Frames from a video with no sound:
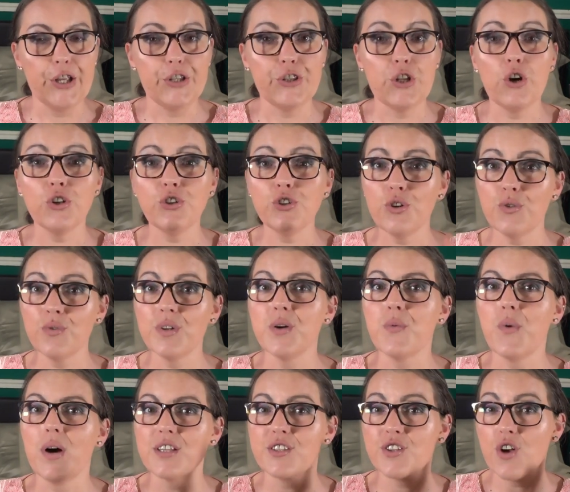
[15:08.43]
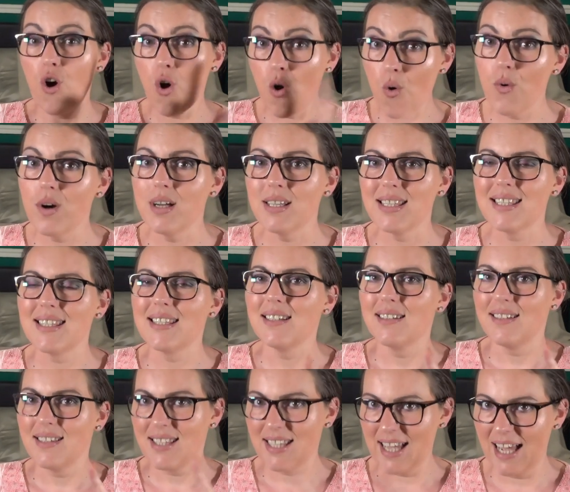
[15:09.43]
Not only was Owen's
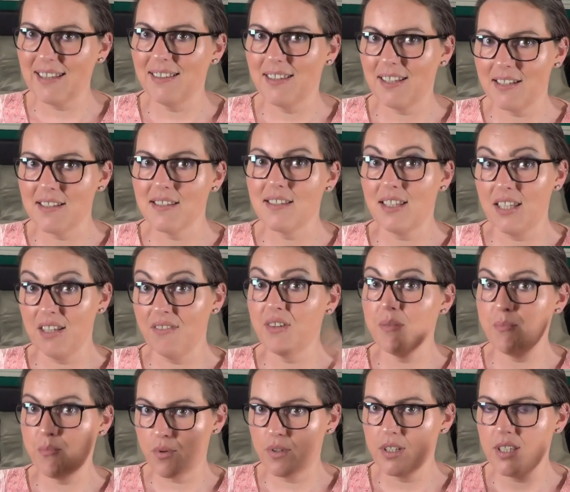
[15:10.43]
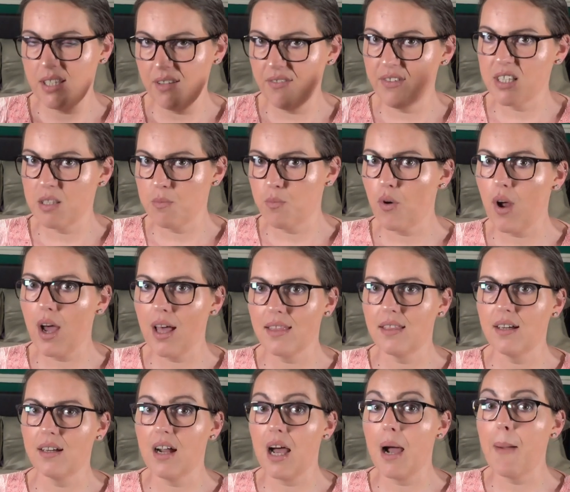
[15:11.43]
sentence, Stephen's
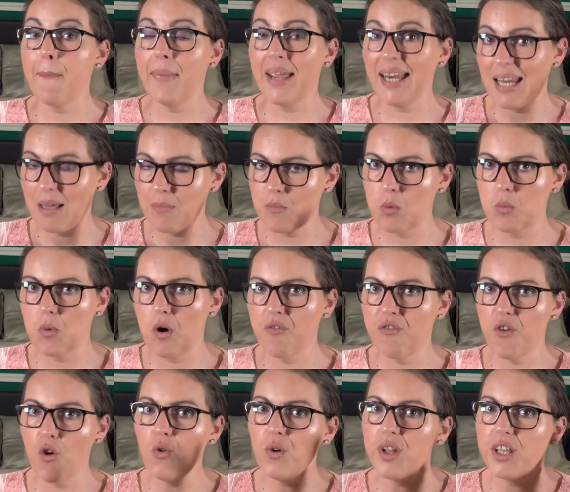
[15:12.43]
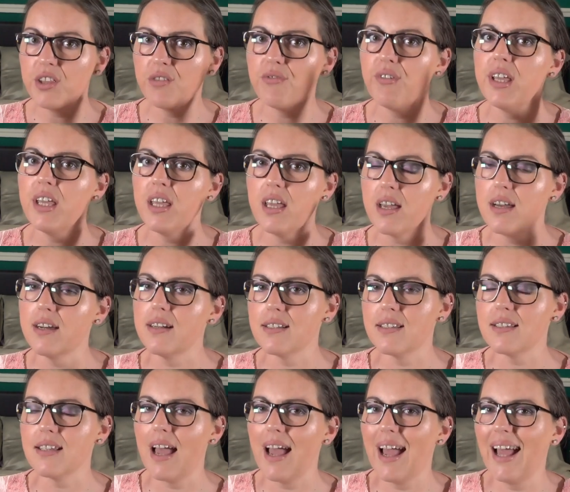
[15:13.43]
brother, a minimum of only 3
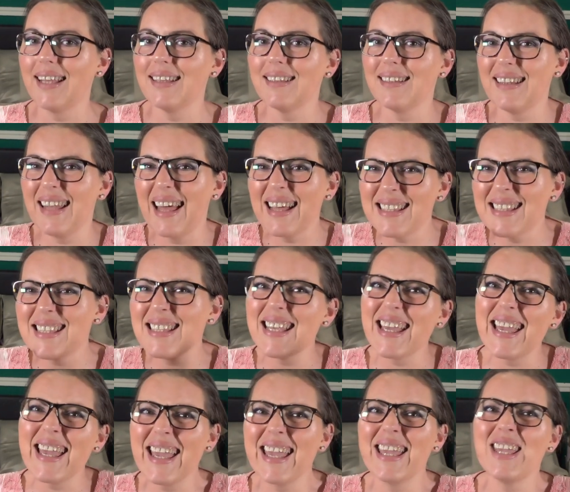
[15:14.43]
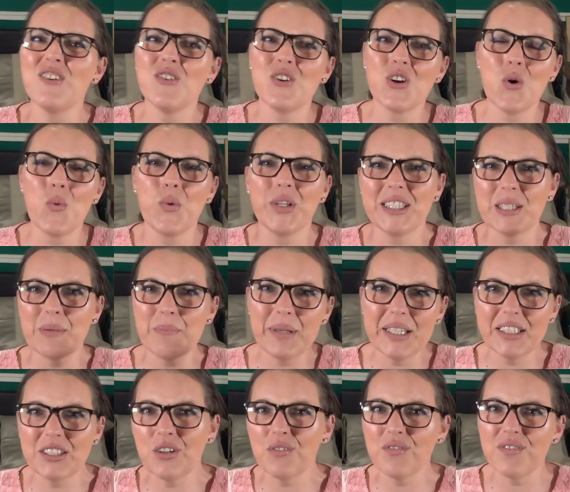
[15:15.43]
years, and let's say, you know, with a
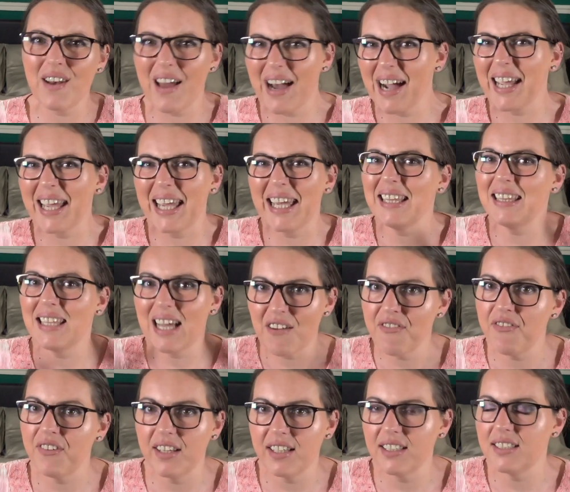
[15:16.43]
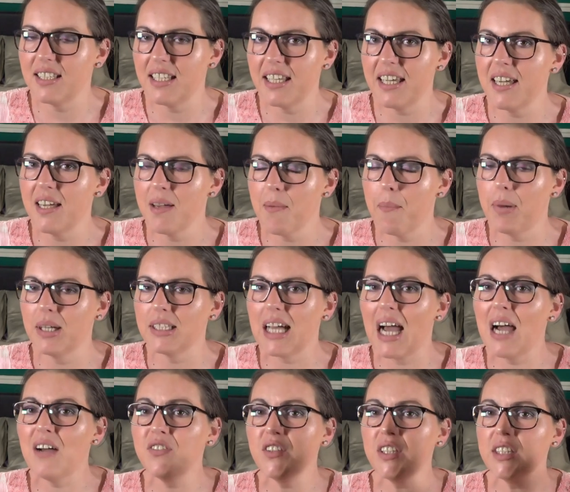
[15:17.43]
bit of luck, indefinitely, but
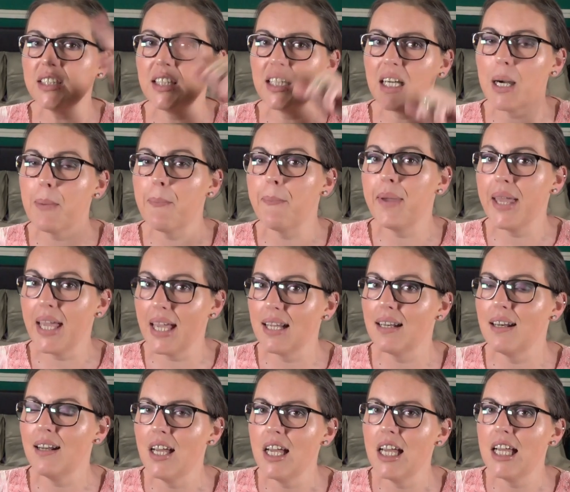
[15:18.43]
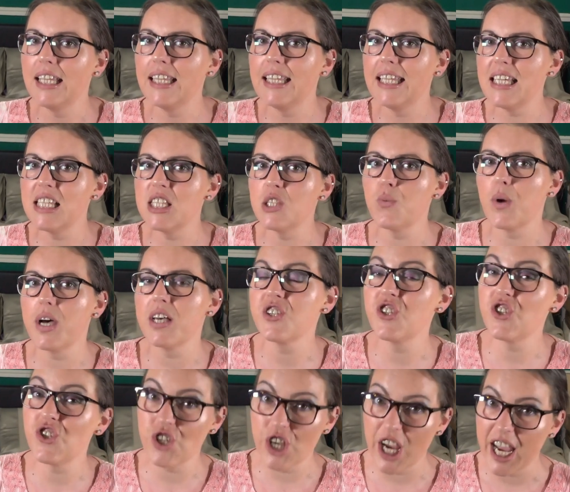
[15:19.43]
after the appeal, this
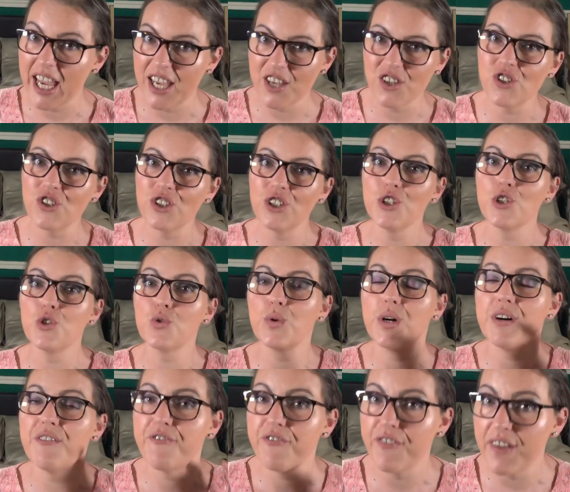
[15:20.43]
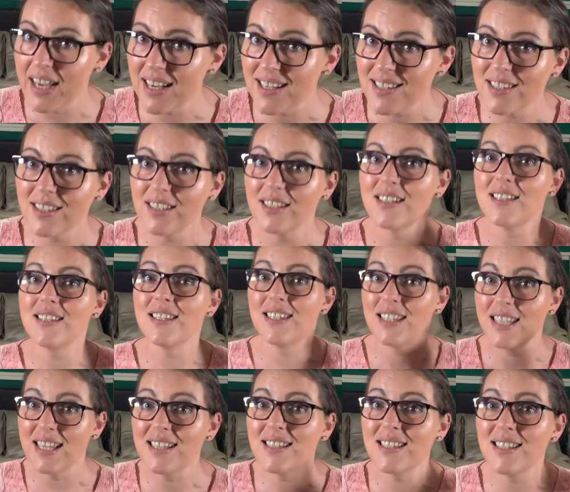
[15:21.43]
was changed to a fixed
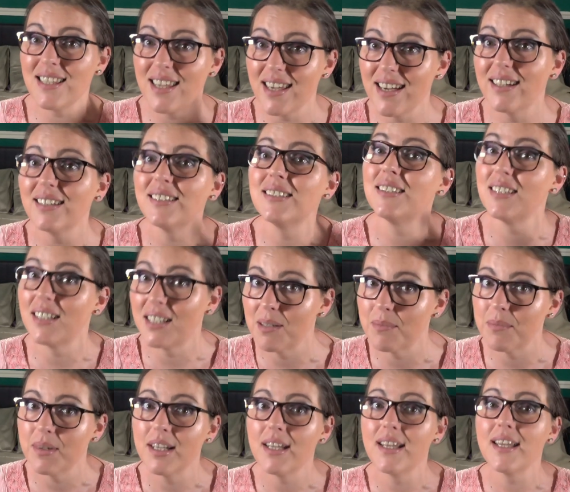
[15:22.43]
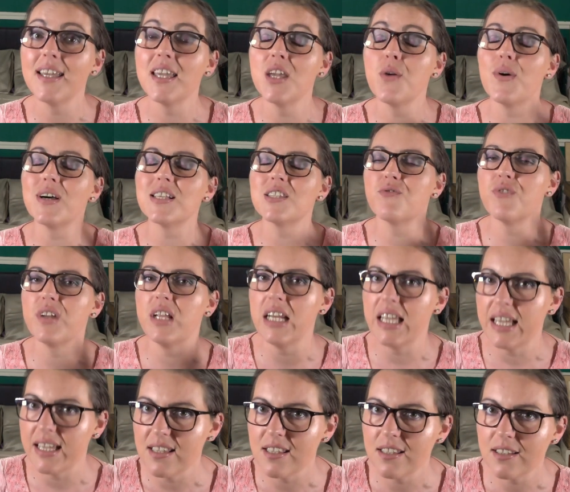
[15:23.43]
6-year term. He was
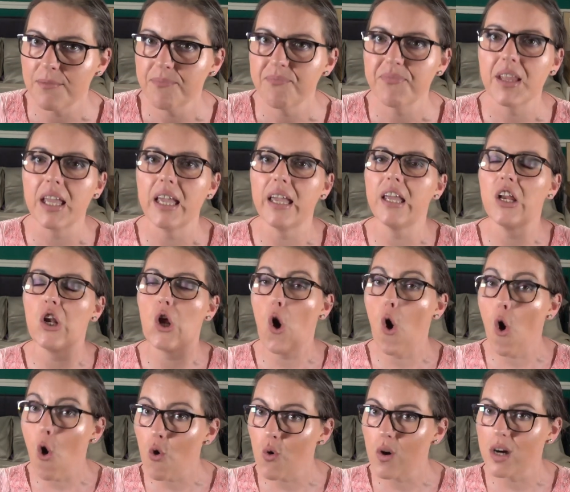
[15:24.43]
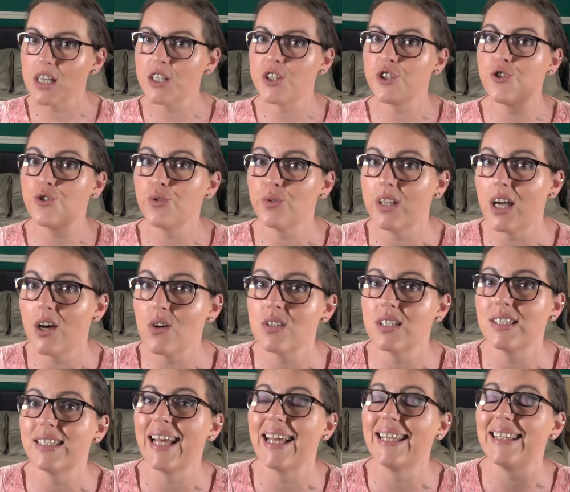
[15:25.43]
released in August
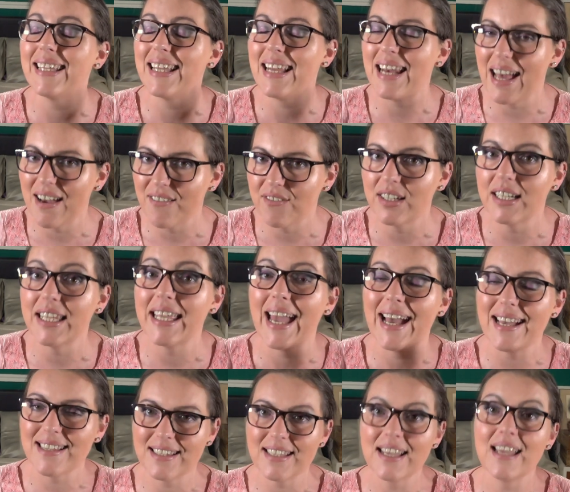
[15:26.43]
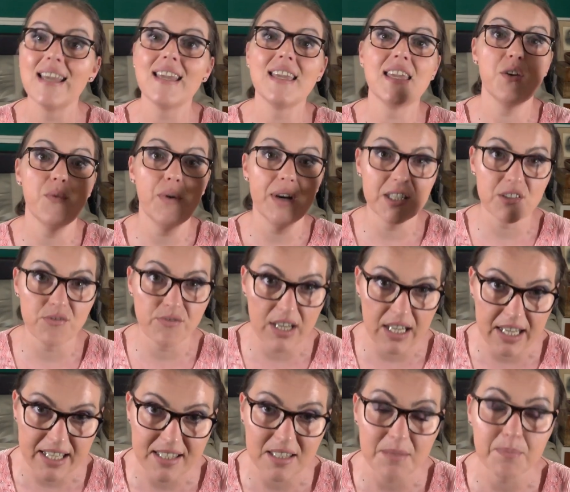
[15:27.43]
2011. Yes, he was
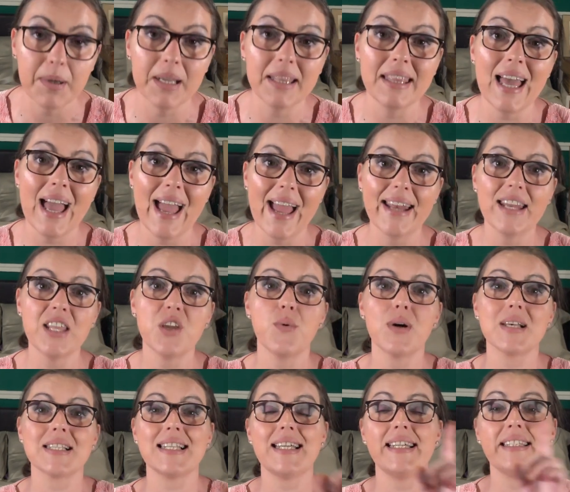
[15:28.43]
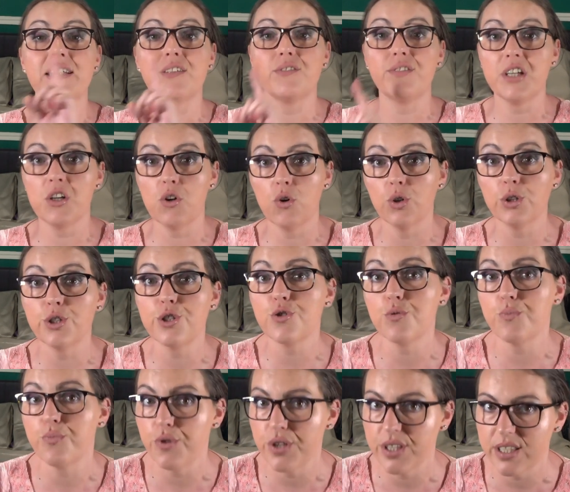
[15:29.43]
released, but then he was later recalled
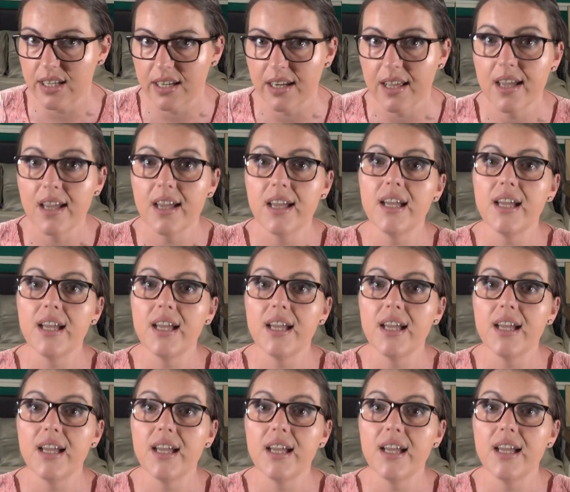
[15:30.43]
to prison.